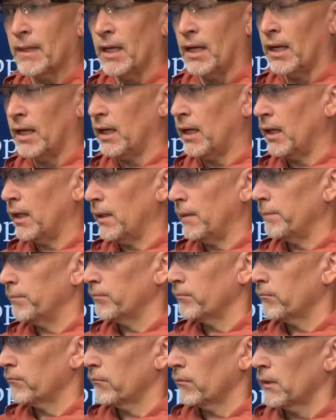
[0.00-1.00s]
uh,
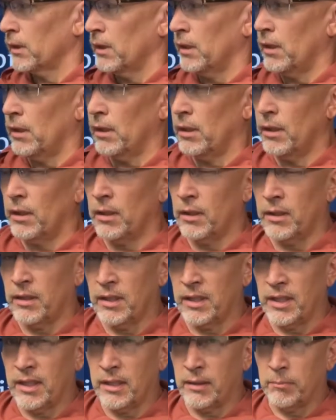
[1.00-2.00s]

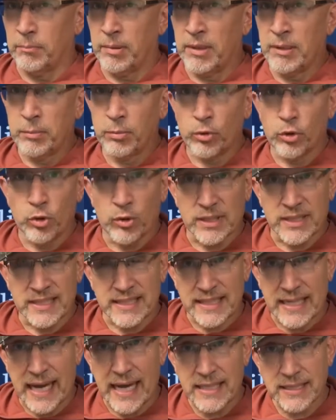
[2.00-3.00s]
the people who
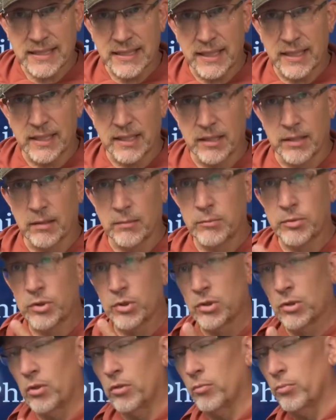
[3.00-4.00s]
assassinated him,
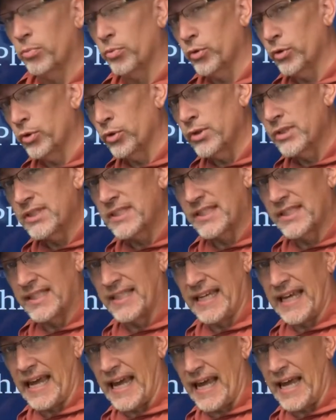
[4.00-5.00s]
so Brutus
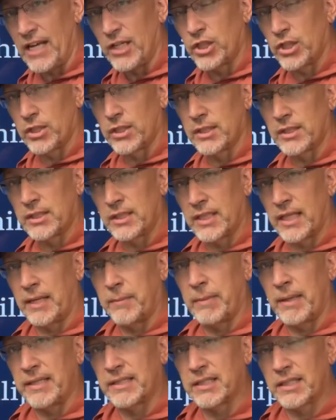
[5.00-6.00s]
and Cassius, they
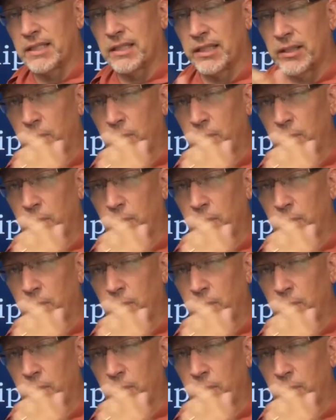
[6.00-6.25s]
basically